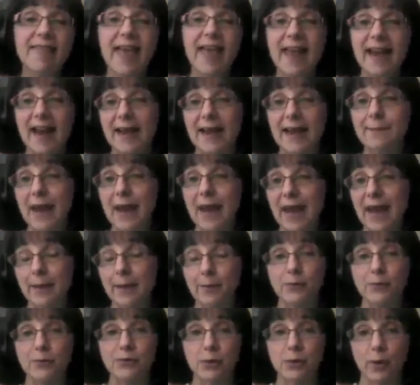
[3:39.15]
that I'm
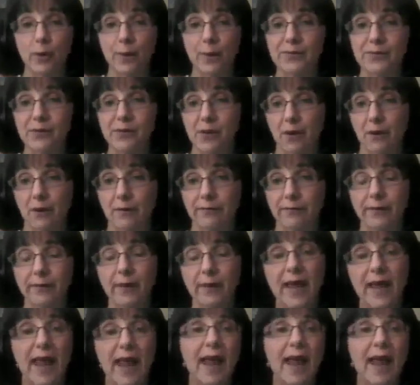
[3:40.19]
able to observe?